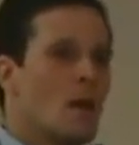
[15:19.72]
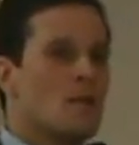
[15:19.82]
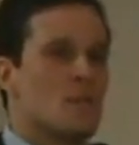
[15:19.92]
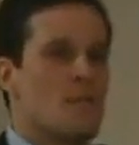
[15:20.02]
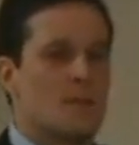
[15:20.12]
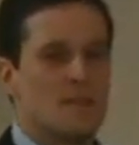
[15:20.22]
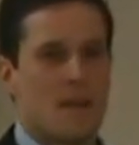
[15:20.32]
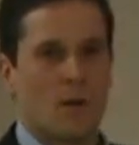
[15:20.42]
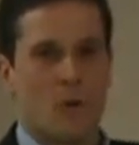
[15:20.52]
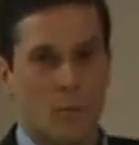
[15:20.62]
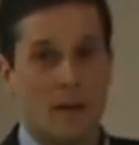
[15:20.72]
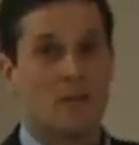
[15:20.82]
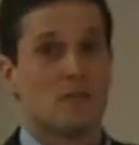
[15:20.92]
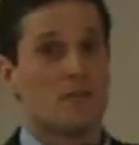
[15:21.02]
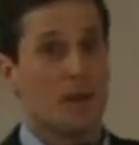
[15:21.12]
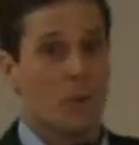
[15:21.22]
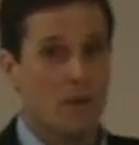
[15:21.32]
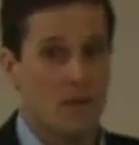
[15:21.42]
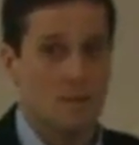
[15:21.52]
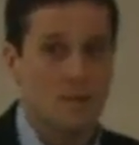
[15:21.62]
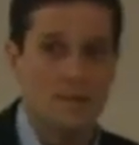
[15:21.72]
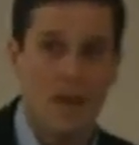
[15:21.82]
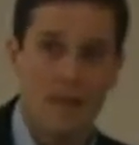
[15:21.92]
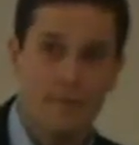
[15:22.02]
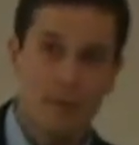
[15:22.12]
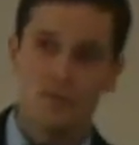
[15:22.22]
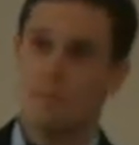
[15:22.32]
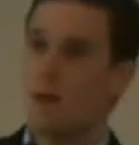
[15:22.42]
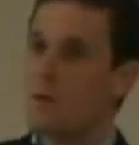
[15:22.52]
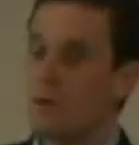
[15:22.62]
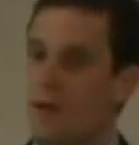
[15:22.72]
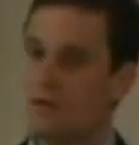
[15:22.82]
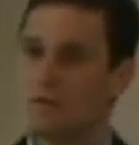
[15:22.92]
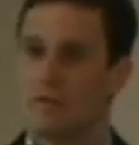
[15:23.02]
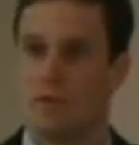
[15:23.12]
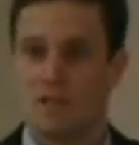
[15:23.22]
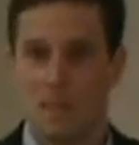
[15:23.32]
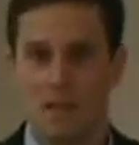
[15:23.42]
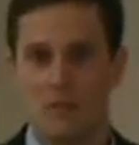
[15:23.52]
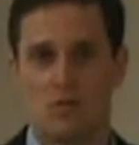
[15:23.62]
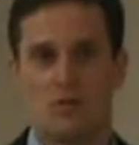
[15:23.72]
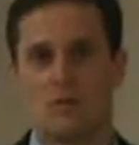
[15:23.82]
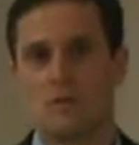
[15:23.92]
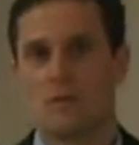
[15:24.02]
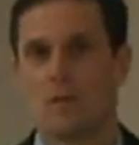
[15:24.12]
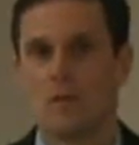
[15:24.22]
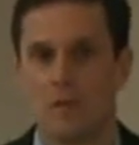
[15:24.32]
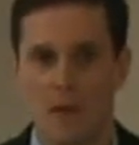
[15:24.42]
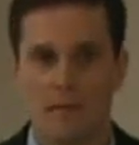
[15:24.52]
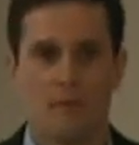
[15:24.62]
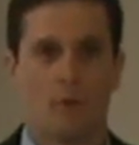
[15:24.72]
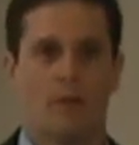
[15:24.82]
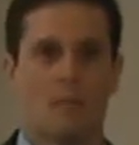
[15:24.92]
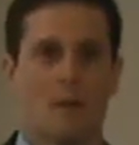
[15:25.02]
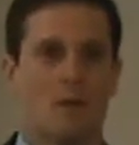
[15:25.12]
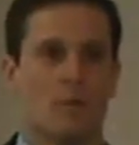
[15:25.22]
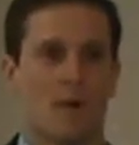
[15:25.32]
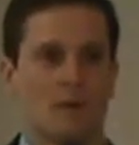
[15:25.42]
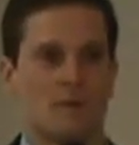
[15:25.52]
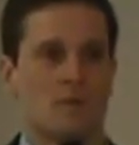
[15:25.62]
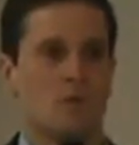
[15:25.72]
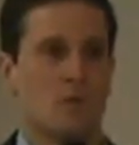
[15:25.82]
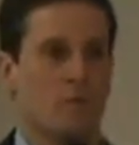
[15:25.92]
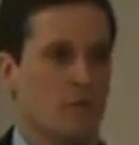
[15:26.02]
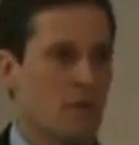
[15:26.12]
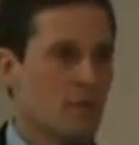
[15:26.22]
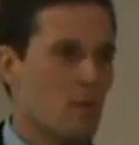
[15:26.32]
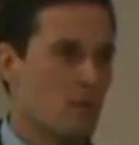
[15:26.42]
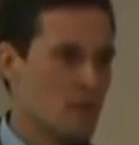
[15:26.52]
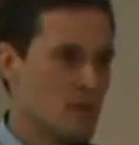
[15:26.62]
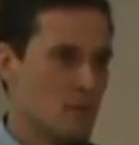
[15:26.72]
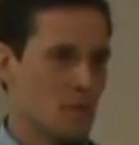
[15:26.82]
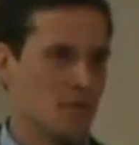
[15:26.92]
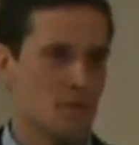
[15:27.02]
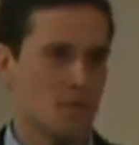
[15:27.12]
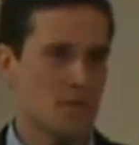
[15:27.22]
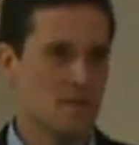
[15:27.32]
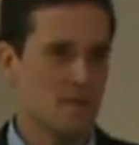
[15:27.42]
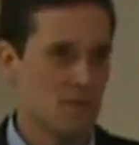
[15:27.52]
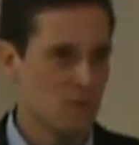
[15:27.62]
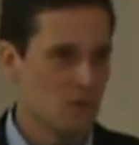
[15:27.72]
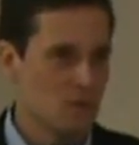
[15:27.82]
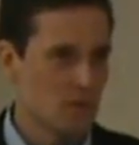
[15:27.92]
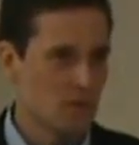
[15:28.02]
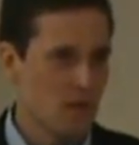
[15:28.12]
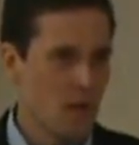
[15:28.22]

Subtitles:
So that means that corporations like Williams have First Amendment rights to free speech. They have Fourth Amendment rights to be free from unreasonable searches and seizures.